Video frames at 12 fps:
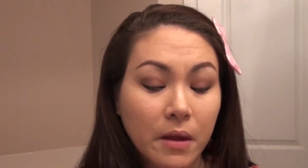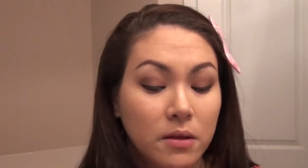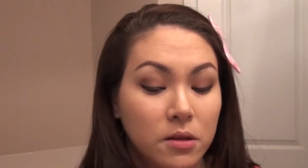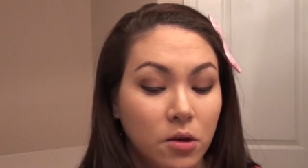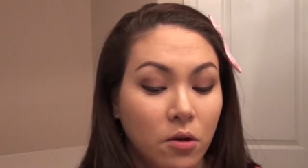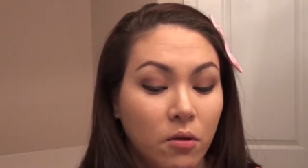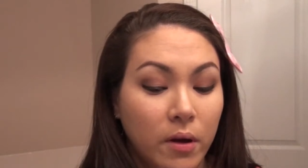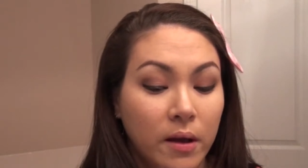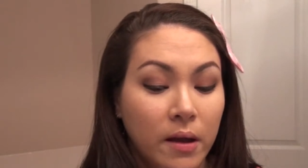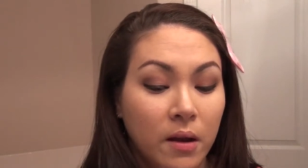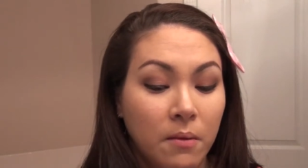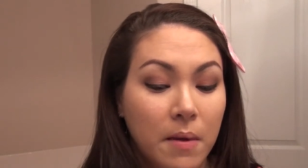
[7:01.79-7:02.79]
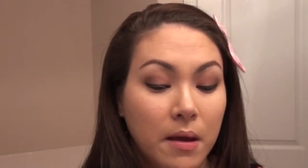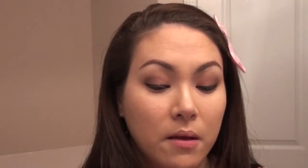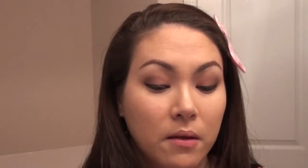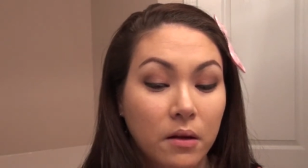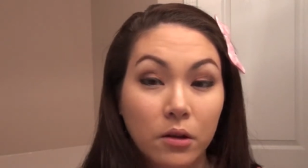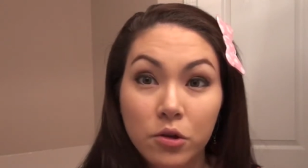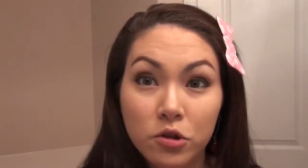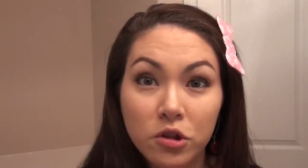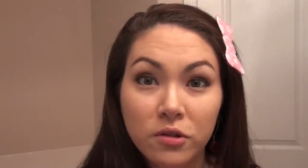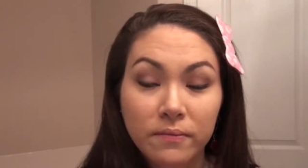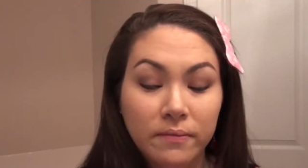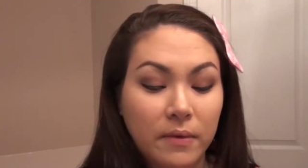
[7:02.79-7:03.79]
So I gotta make an
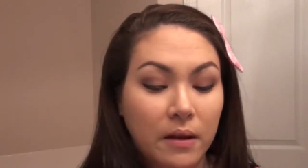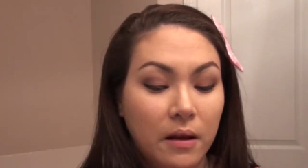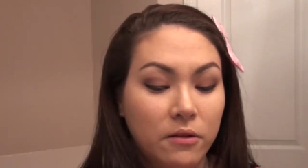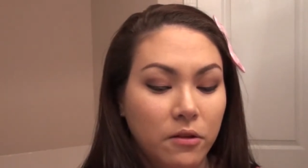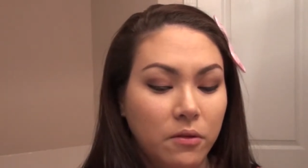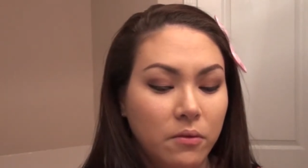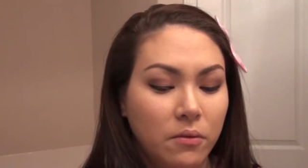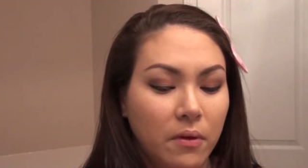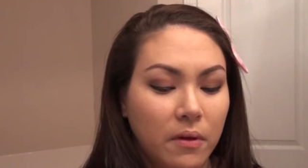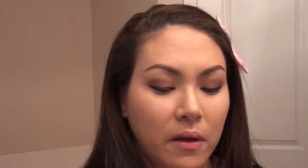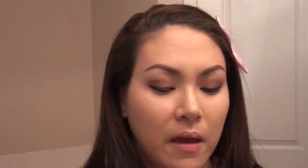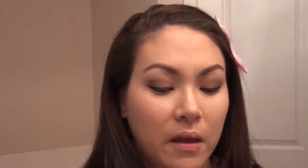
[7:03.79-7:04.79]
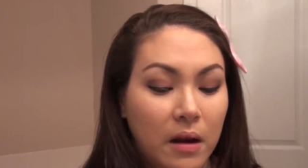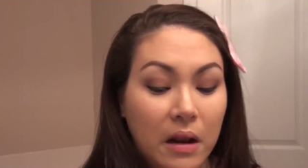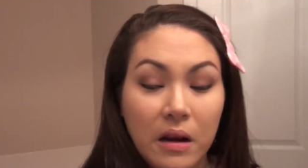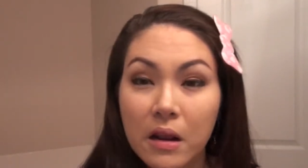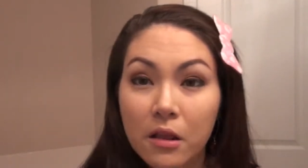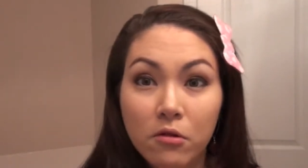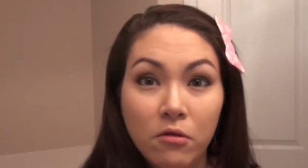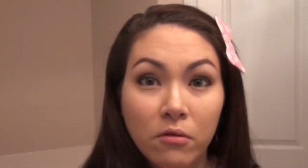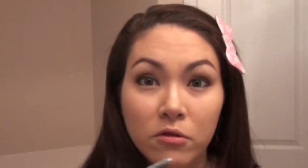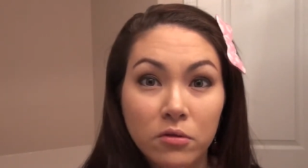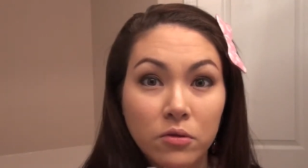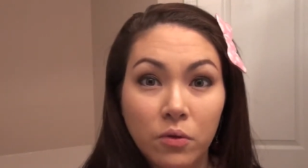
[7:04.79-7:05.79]
illusion that I do, and any little
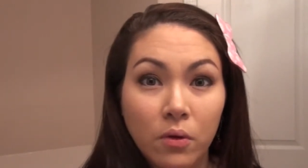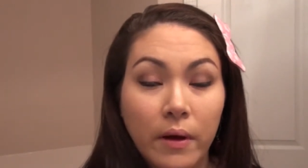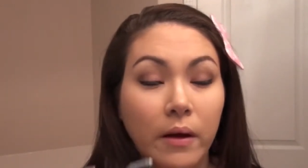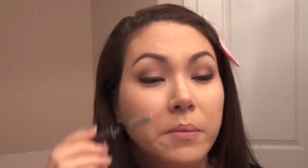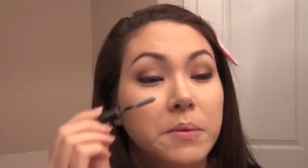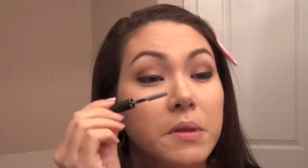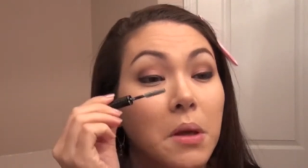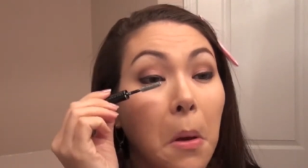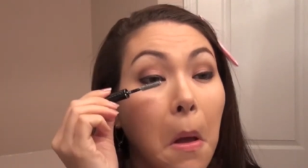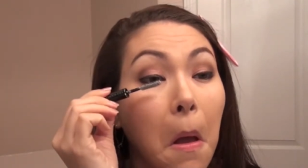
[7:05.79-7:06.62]
tool helps.